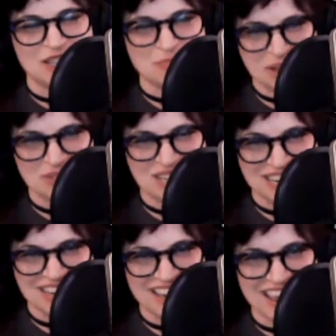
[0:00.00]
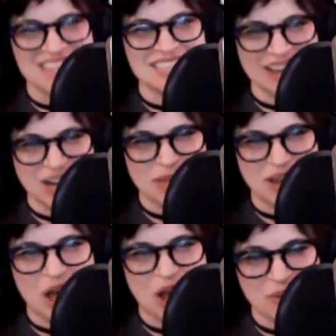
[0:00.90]
Milton. It's a little
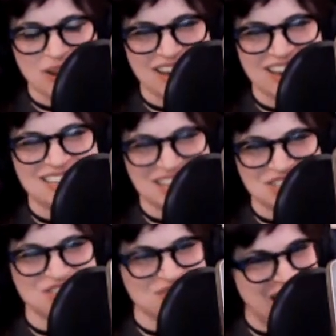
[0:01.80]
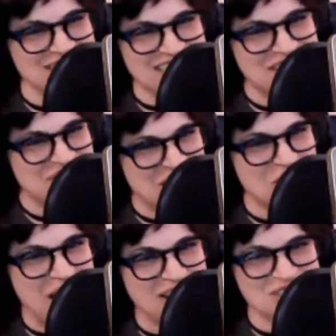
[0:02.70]
bit long-winded. It doesn't translate
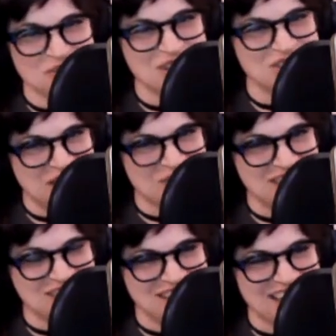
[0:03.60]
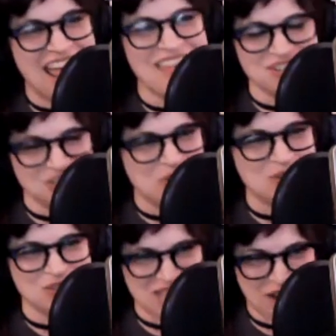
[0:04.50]
very well into our generation, and the
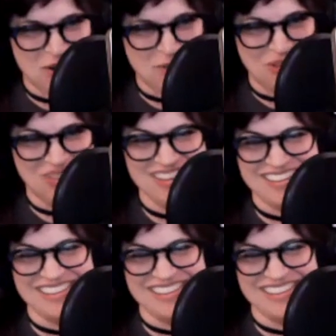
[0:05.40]
jokes are terrible.